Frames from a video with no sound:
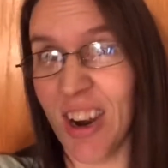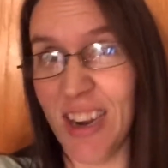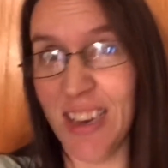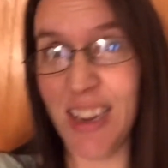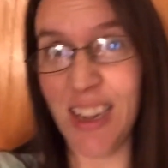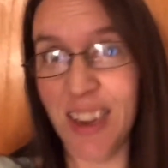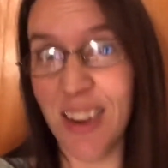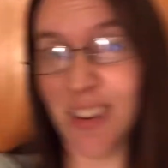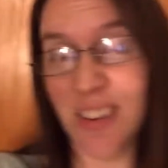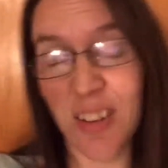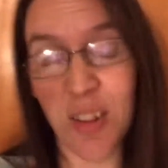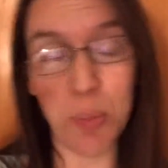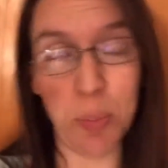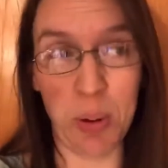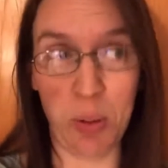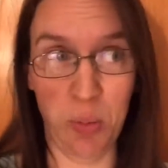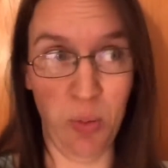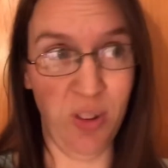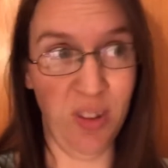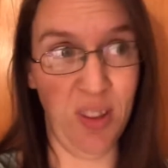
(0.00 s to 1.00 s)
ideas,
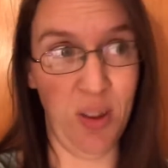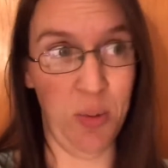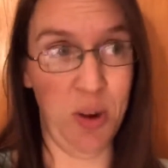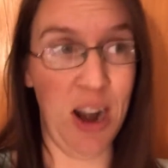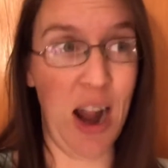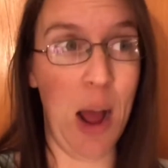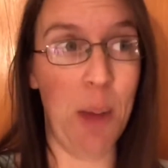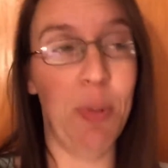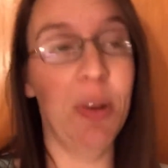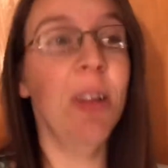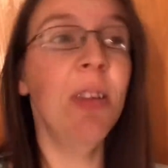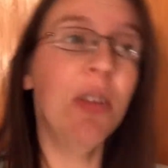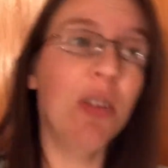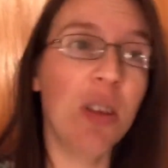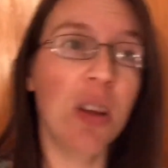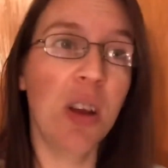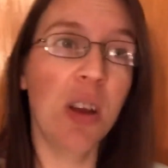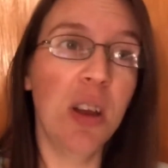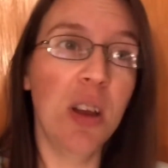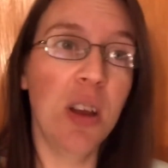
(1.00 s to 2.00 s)
but we'll see what happens.